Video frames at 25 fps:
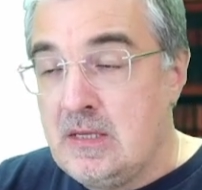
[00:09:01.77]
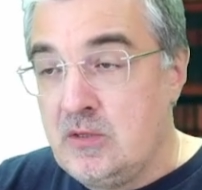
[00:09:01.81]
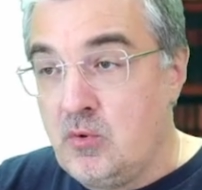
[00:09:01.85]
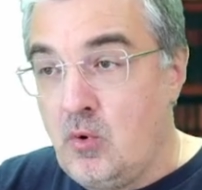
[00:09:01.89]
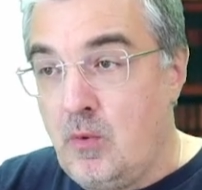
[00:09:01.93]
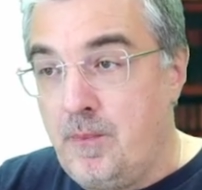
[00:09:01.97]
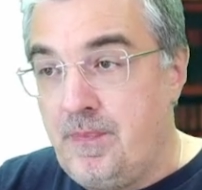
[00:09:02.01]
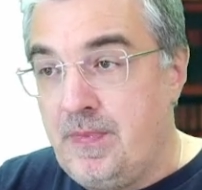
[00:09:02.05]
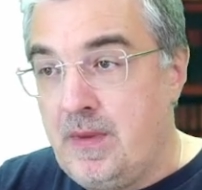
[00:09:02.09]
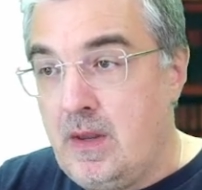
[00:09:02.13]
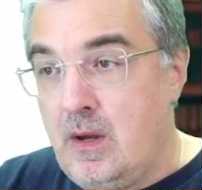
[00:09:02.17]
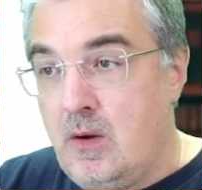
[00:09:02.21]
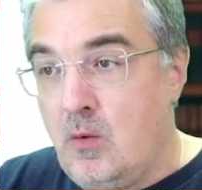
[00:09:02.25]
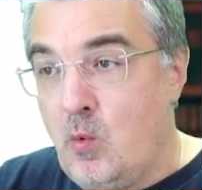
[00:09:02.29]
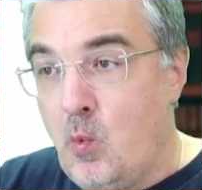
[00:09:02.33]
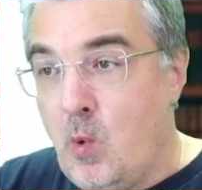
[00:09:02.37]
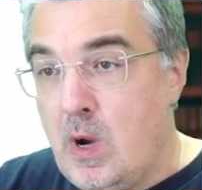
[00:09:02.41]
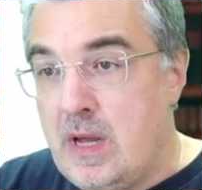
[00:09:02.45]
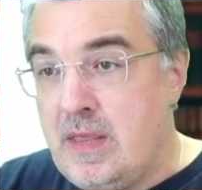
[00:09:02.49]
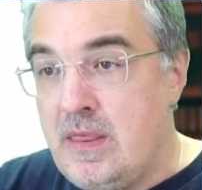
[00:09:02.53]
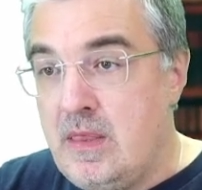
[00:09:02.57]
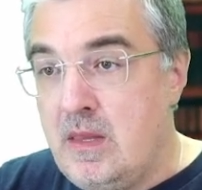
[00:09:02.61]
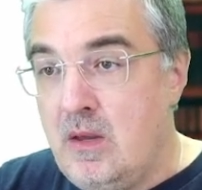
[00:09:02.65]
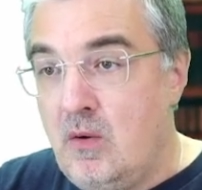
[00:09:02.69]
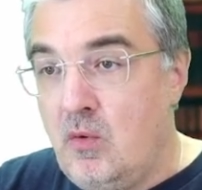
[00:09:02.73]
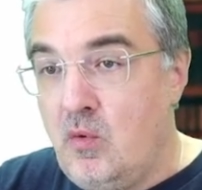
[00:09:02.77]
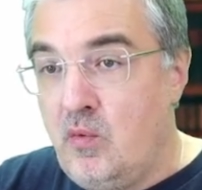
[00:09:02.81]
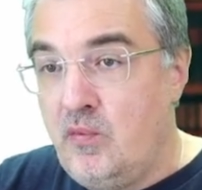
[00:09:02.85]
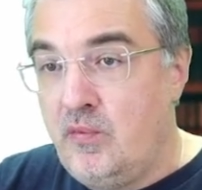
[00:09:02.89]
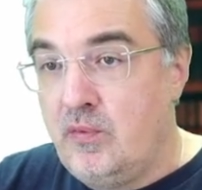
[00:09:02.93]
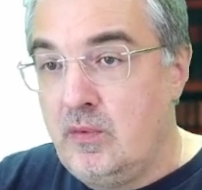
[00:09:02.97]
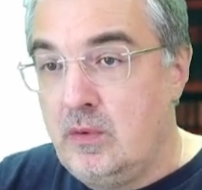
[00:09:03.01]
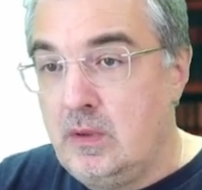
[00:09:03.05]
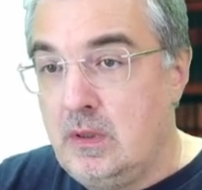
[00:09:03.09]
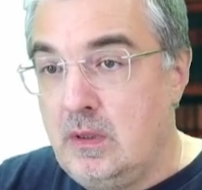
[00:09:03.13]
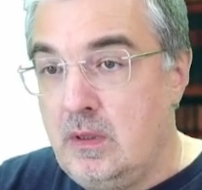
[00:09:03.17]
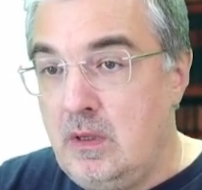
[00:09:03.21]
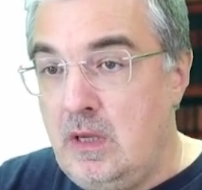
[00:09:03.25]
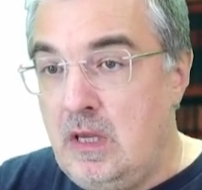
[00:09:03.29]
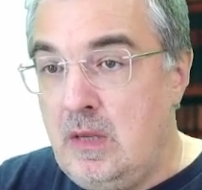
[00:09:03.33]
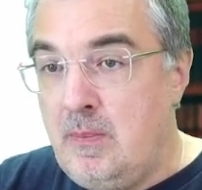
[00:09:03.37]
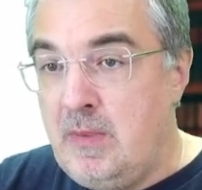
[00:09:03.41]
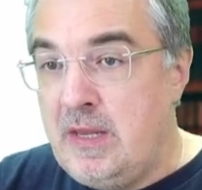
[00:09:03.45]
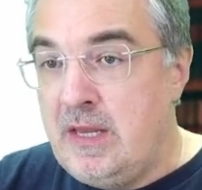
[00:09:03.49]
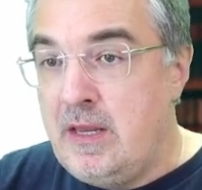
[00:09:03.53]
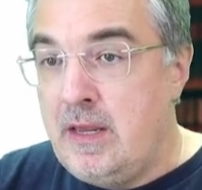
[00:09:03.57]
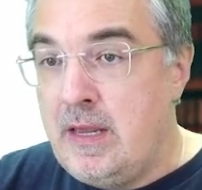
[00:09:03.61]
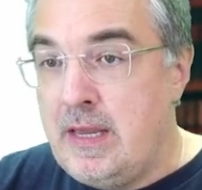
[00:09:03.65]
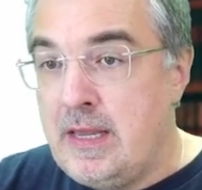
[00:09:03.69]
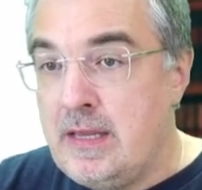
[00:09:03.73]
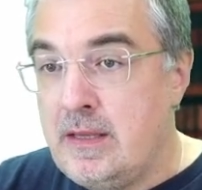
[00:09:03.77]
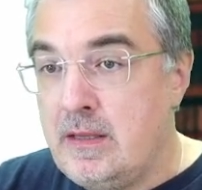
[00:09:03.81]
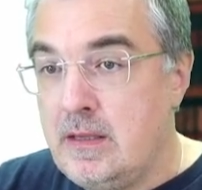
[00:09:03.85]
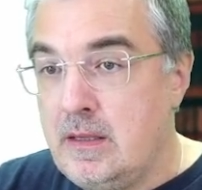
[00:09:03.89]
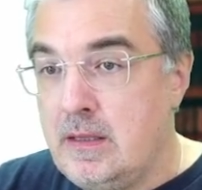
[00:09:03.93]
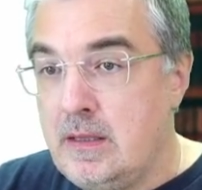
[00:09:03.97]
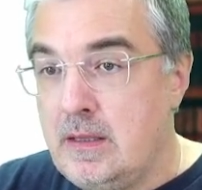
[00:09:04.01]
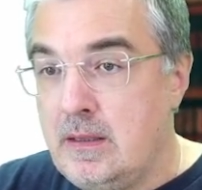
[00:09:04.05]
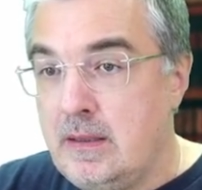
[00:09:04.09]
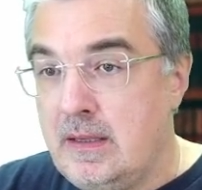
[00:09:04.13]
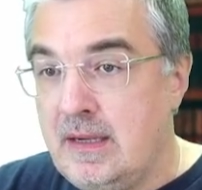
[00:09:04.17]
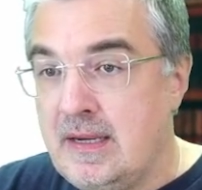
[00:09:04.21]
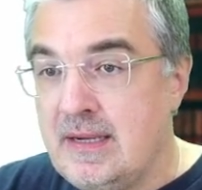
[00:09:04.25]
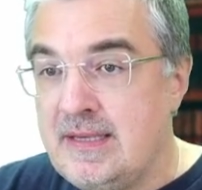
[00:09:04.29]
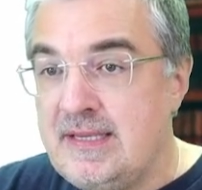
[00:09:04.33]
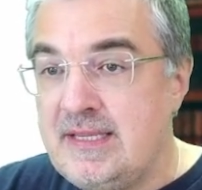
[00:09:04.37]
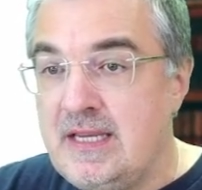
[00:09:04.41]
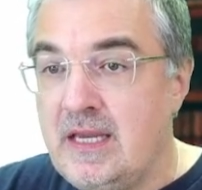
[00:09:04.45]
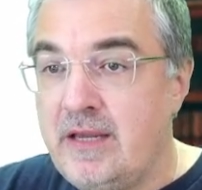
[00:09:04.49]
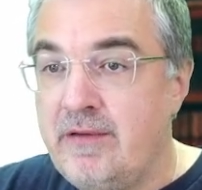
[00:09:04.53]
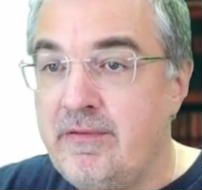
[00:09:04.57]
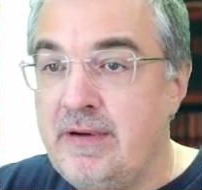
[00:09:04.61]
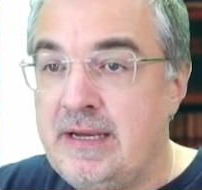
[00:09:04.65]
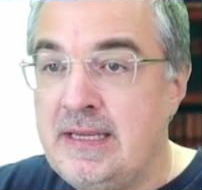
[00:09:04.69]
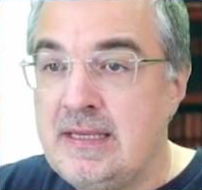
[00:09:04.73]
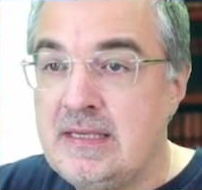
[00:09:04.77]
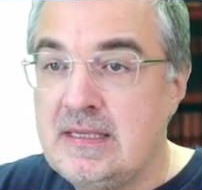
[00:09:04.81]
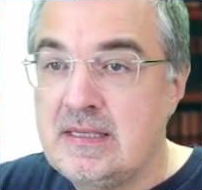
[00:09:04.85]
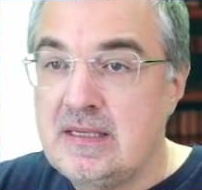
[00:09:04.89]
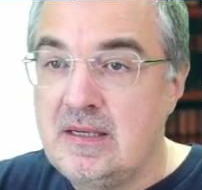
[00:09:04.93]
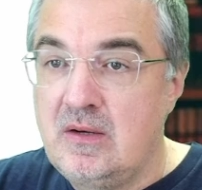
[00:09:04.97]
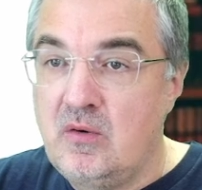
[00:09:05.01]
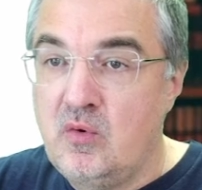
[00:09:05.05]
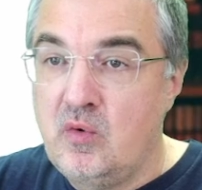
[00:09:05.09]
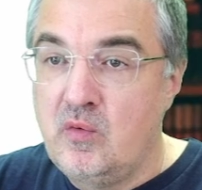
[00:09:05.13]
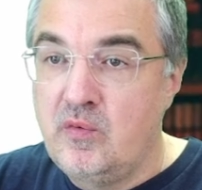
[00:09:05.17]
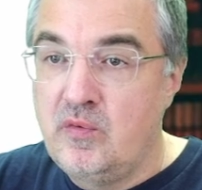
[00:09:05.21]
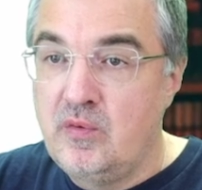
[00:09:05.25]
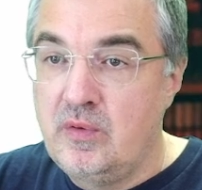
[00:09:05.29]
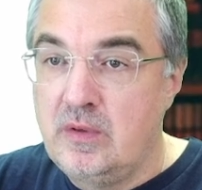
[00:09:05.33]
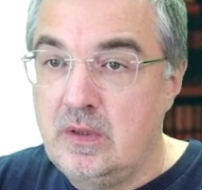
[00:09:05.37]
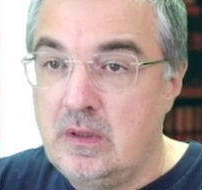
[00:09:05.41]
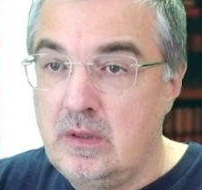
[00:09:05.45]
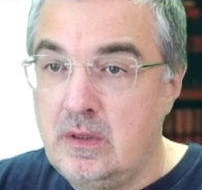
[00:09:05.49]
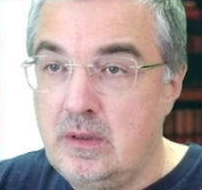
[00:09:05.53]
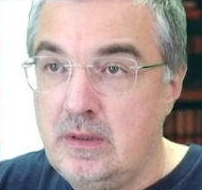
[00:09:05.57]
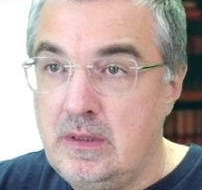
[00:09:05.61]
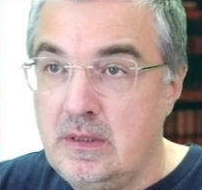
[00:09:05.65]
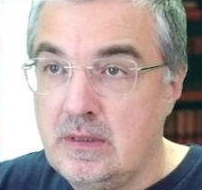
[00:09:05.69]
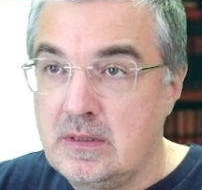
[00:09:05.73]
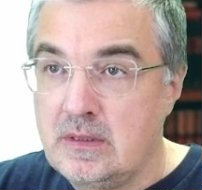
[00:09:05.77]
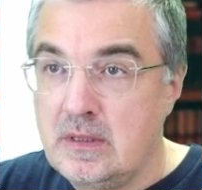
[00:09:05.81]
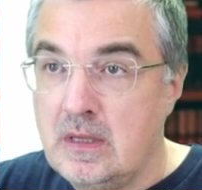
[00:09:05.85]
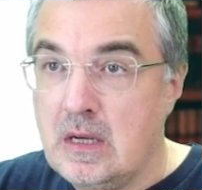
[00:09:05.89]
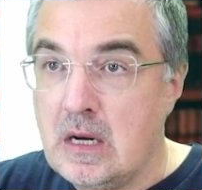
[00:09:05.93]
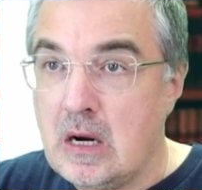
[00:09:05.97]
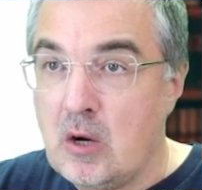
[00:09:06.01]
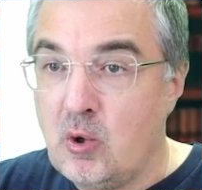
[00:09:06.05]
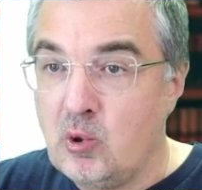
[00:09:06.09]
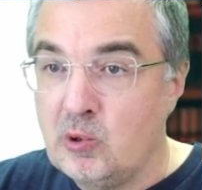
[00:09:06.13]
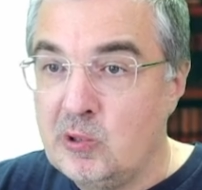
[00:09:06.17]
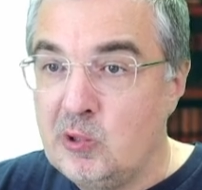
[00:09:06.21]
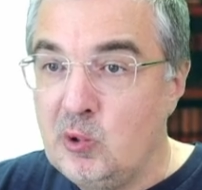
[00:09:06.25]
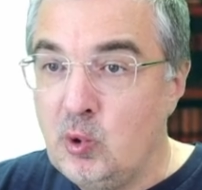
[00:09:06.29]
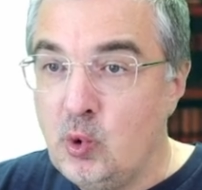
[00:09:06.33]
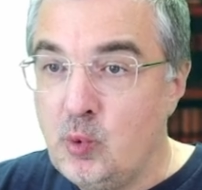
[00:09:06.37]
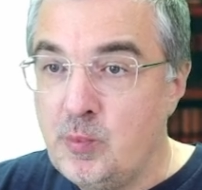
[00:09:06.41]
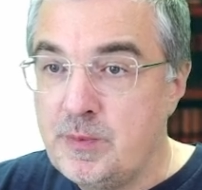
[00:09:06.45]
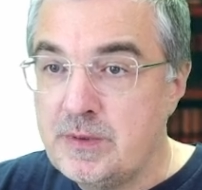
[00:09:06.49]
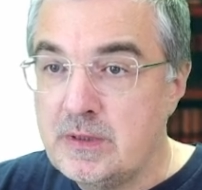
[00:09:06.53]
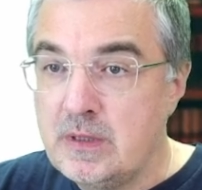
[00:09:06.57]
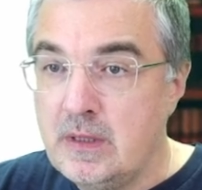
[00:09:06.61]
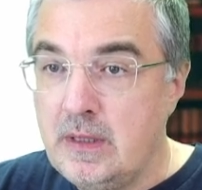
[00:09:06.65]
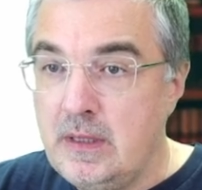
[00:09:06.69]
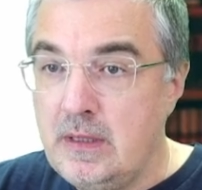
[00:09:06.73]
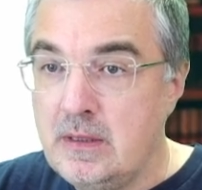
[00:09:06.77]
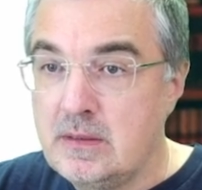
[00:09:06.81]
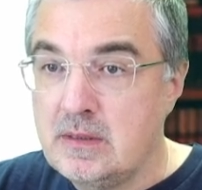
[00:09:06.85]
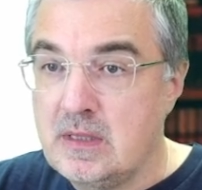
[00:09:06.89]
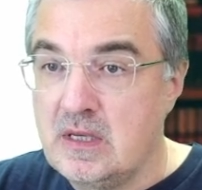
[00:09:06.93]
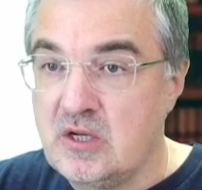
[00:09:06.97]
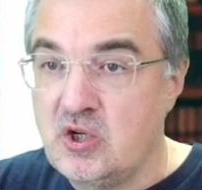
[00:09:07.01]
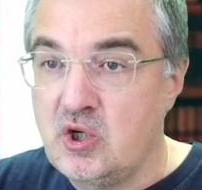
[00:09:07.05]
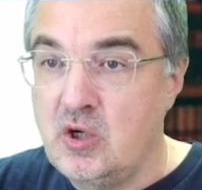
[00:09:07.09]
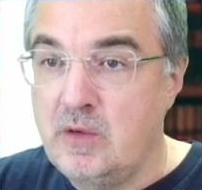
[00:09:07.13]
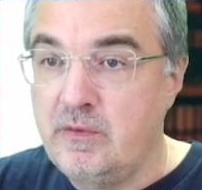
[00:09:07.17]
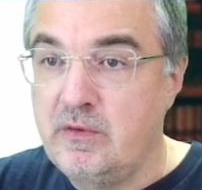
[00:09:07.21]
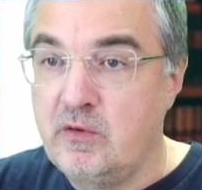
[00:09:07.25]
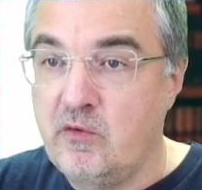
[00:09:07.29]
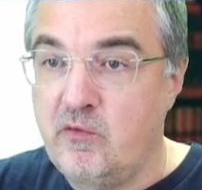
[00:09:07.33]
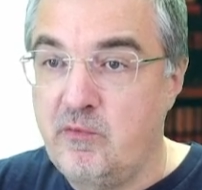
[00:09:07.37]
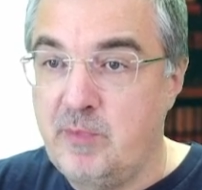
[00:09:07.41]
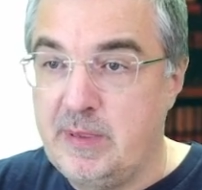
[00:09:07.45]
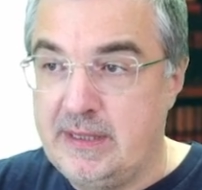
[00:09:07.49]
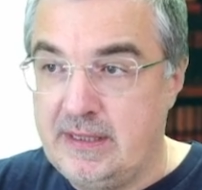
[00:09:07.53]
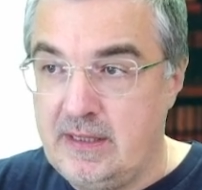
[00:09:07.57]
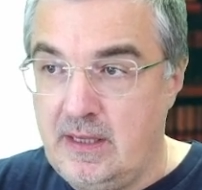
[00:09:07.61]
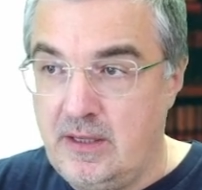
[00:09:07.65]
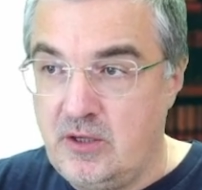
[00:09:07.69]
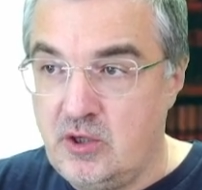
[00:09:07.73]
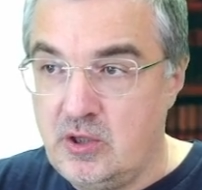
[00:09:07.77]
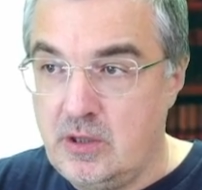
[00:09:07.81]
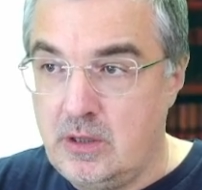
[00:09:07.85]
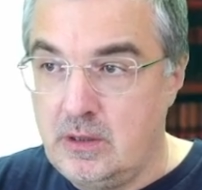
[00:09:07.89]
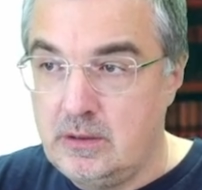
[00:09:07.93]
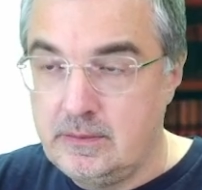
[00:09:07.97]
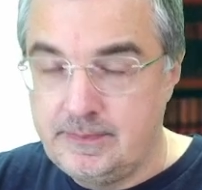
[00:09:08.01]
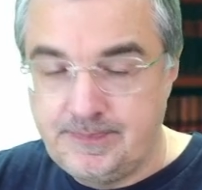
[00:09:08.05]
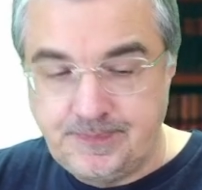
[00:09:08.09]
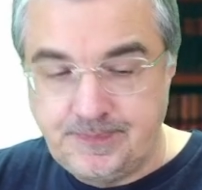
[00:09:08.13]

So one of immediate consequence of this ground loops is a shift of potential.